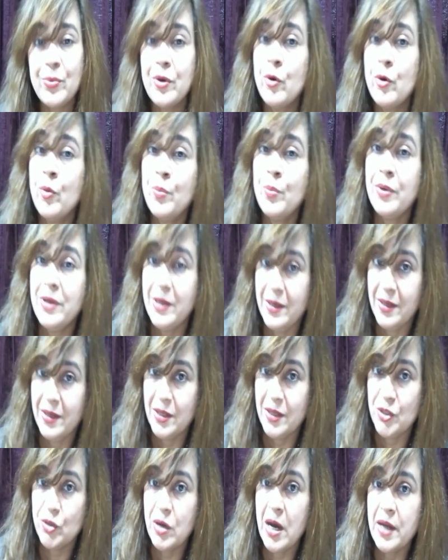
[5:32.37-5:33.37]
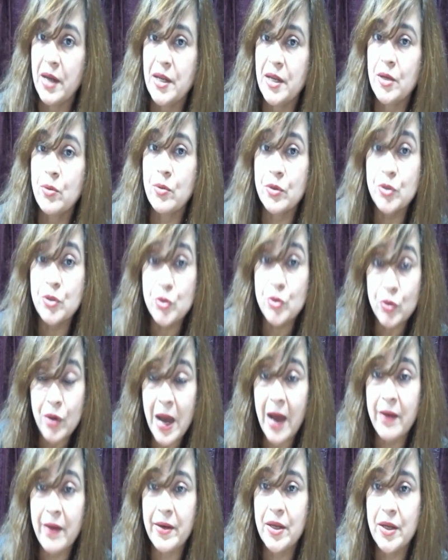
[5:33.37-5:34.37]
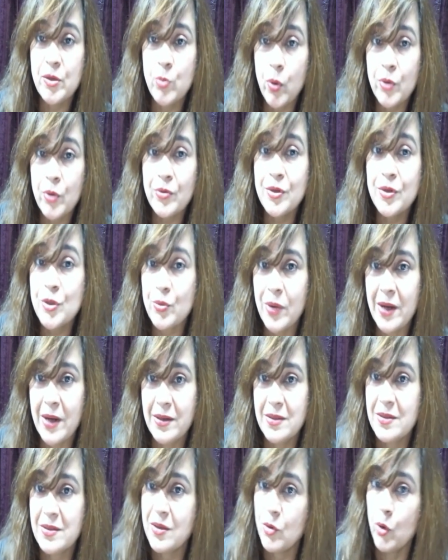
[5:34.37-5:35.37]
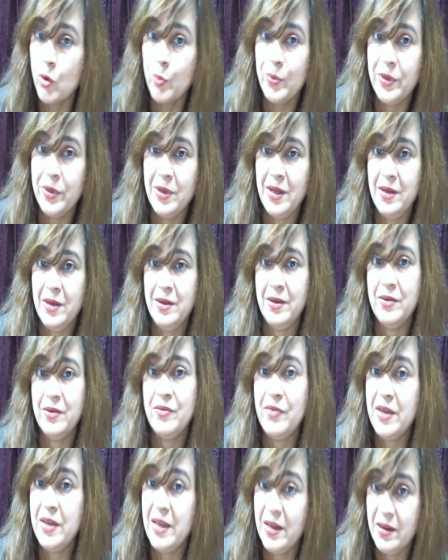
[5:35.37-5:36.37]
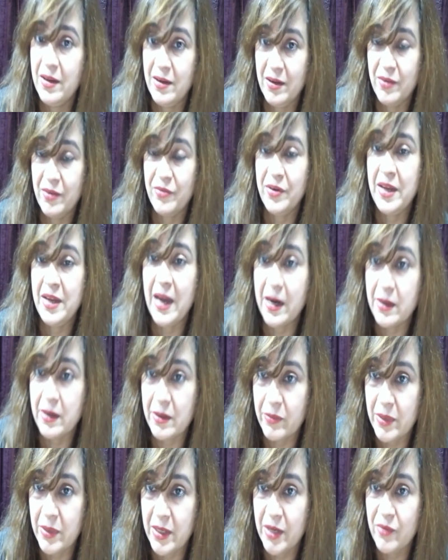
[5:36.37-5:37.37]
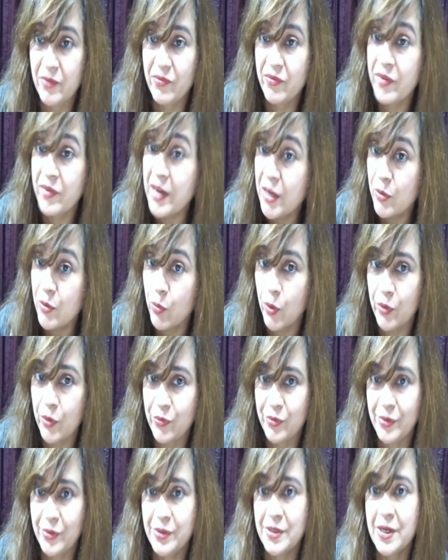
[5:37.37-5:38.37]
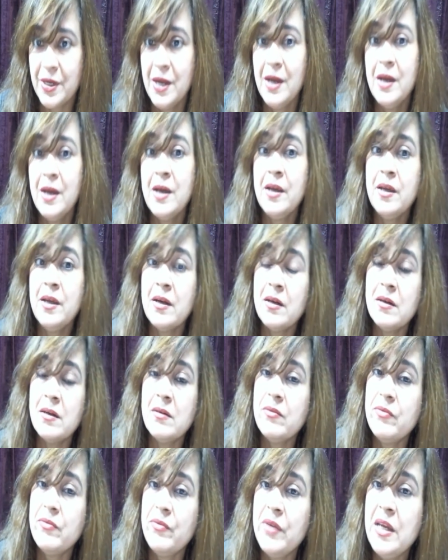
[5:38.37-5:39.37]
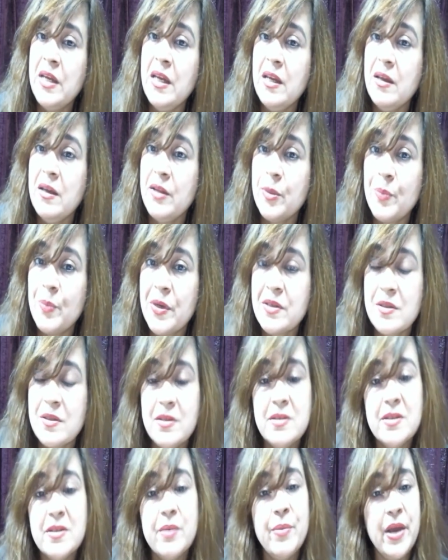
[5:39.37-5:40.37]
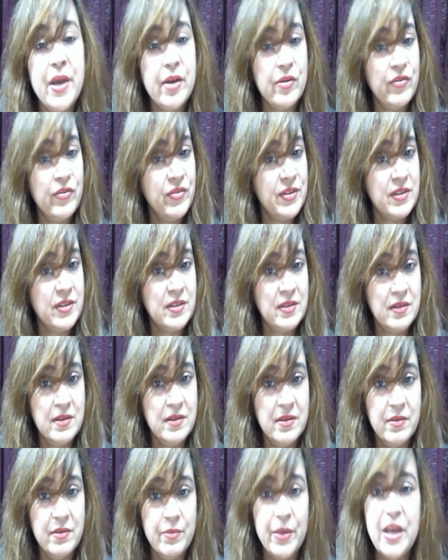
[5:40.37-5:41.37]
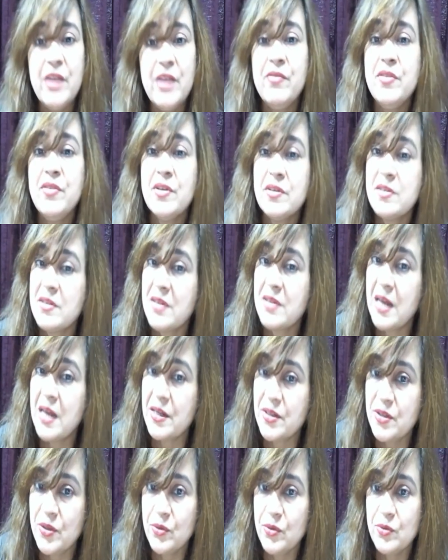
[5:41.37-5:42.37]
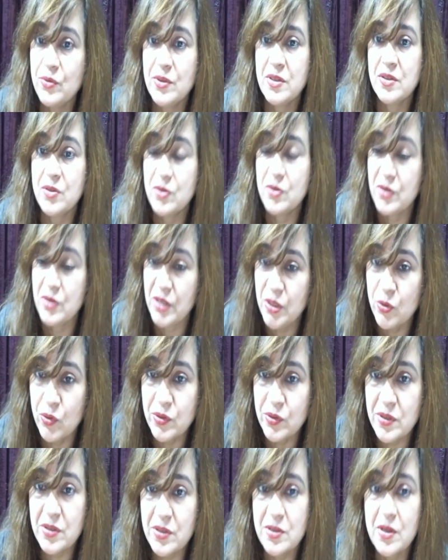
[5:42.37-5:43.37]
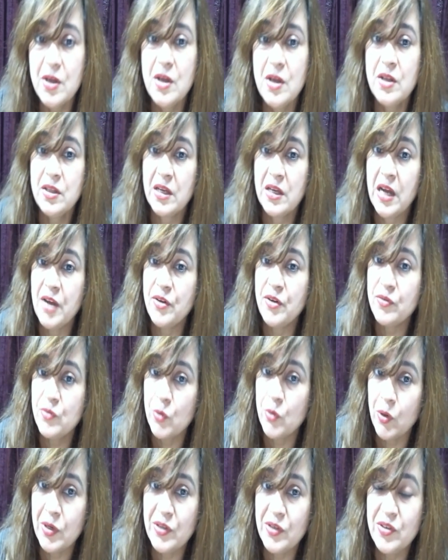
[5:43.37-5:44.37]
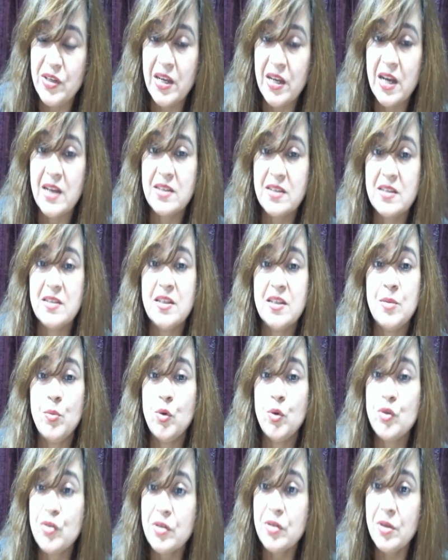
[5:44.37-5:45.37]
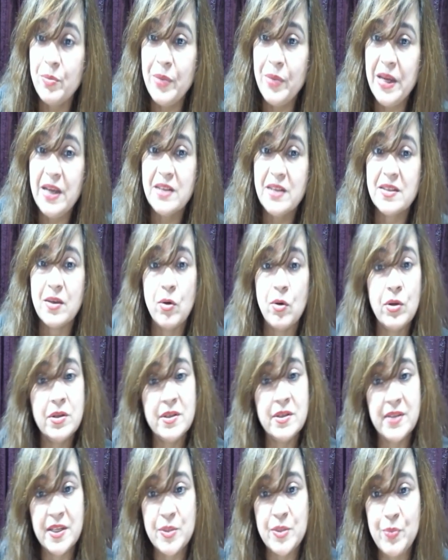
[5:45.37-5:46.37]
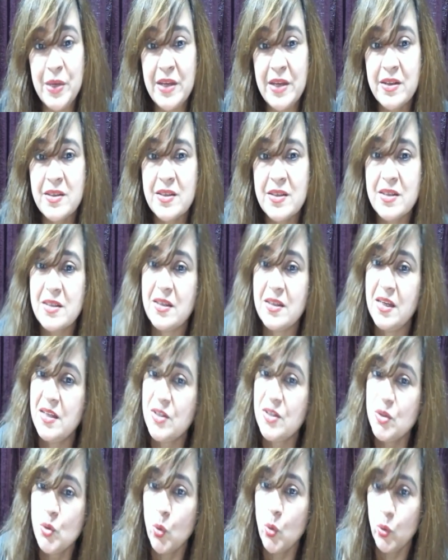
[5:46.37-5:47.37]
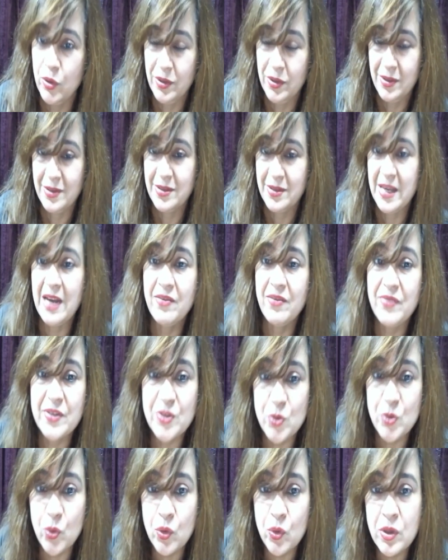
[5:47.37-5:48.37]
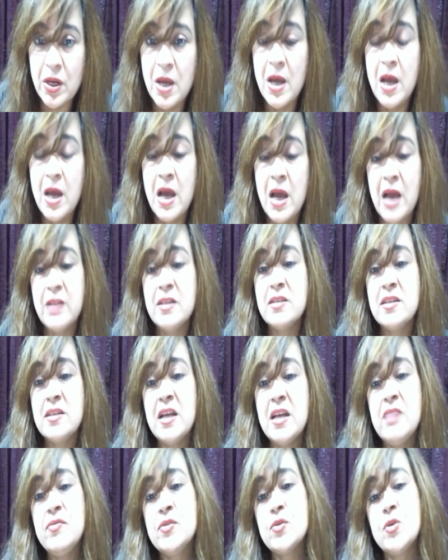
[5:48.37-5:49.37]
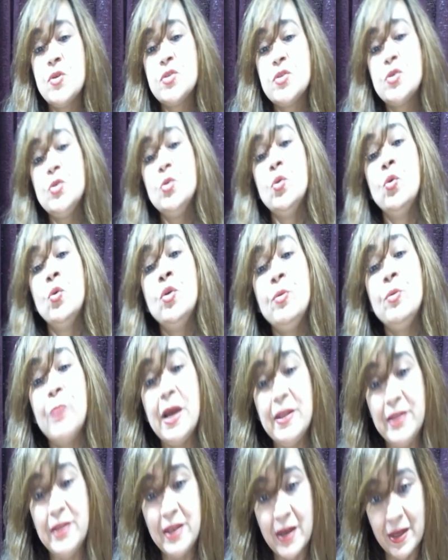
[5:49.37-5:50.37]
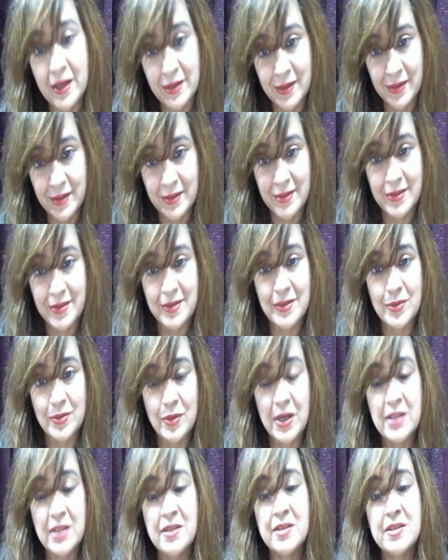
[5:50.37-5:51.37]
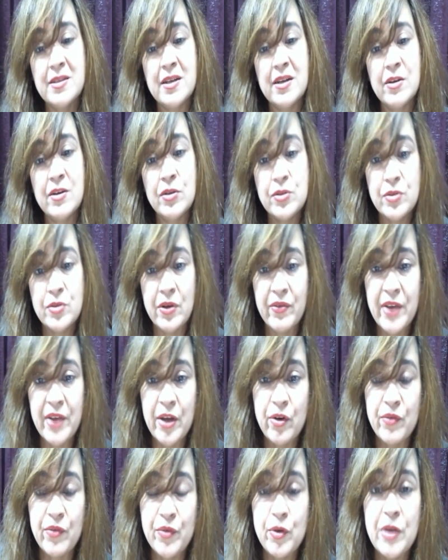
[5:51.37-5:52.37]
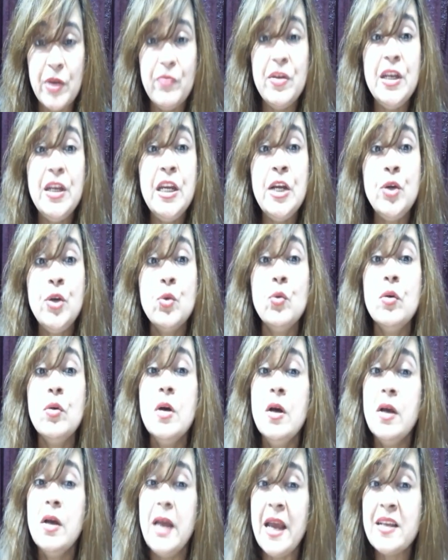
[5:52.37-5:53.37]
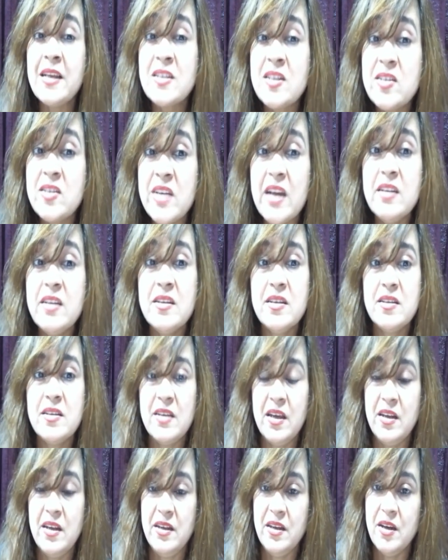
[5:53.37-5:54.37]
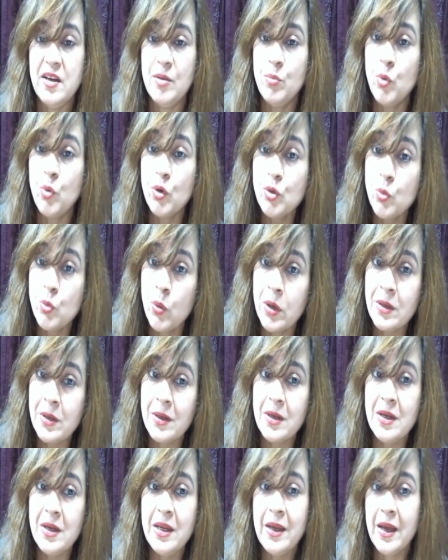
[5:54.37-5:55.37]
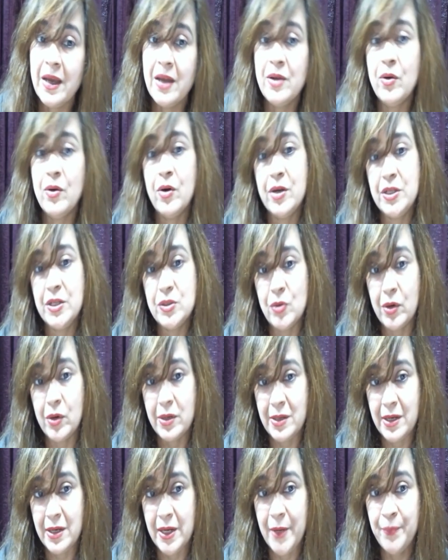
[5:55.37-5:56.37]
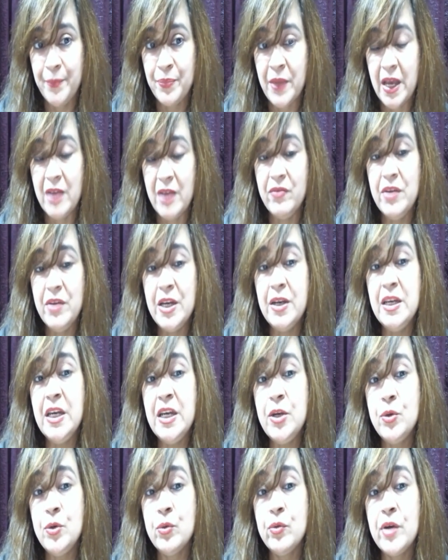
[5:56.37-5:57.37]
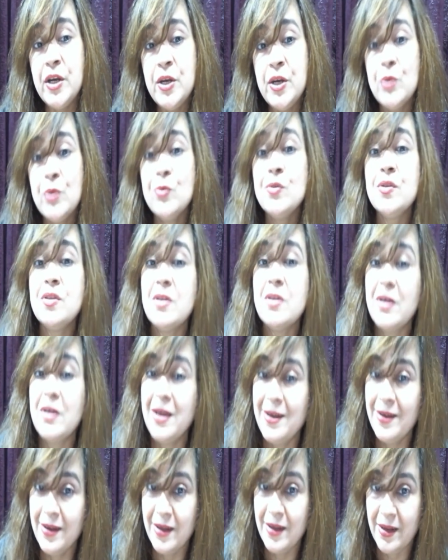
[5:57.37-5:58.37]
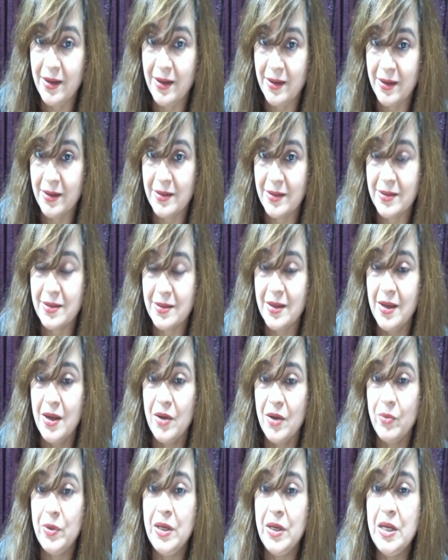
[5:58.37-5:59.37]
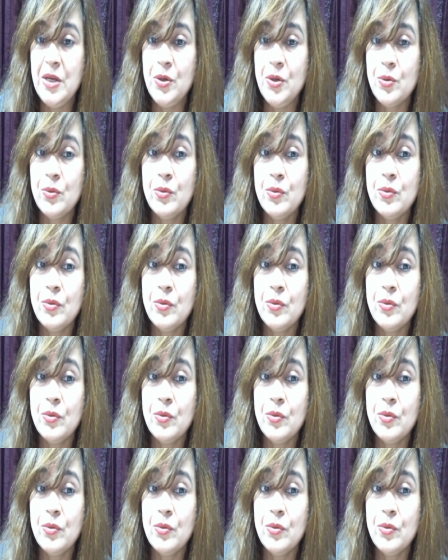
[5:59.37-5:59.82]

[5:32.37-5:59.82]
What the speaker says: open area? Johari quadrant 1 is the open area, free activity, free quadrant. Here, the person is aware of his behaviors, his attitudes, he knows the kind of knowledge he has, his emotional beings, all his experiences is known. The self is known, and the self is also known by the others. So others are also aware of you, and we need to extend this area both vertically and horizontally. And we need to reduce the hidden areas. We need to,